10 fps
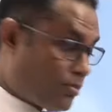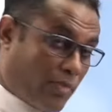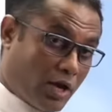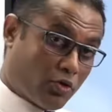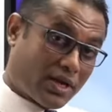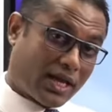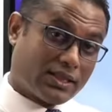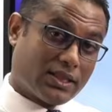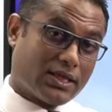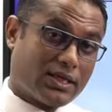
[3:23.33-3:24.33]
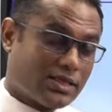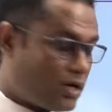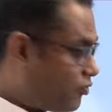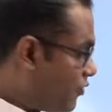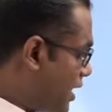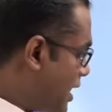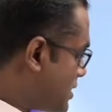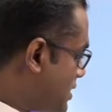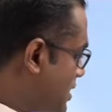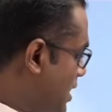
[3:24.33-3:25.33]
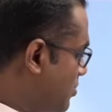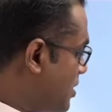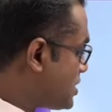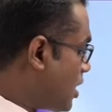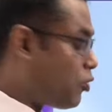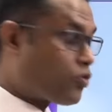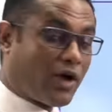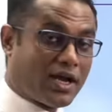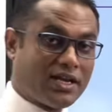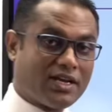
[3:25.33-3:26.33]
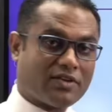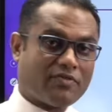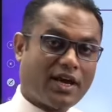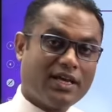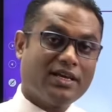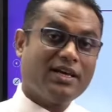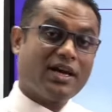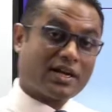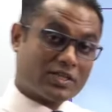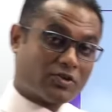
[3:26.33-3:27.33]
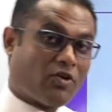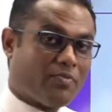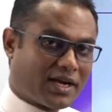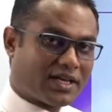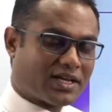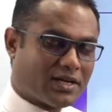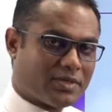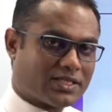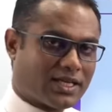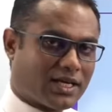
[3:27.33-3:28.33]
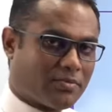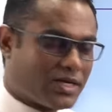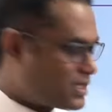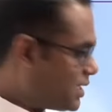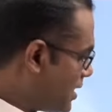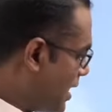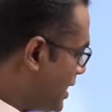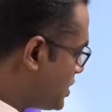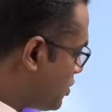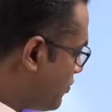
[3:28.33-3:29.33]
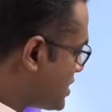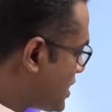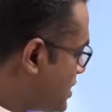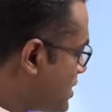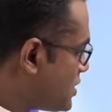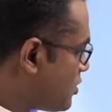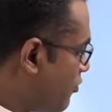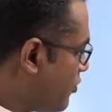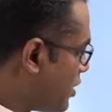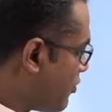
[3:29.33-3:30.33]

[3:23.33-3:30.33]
by looking at the set of financial statements, how to identify risk of material misstatements, right? So which consists of